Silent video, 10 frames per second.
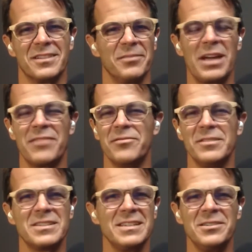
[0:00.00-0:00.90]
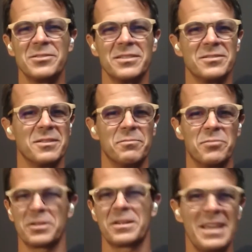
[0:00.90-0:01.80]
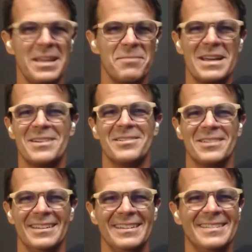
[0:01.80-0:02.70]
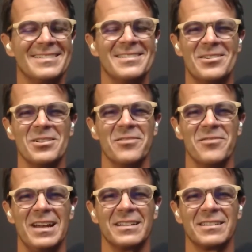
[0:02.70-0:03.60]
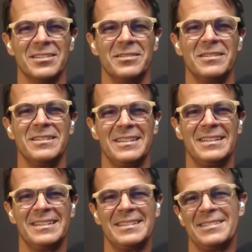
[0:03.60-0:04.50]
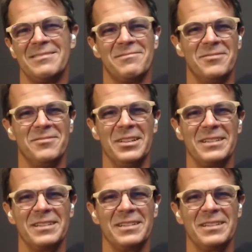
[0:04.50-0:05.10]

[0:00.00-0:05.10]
I haven't seen you since the book came out and all of that. So really.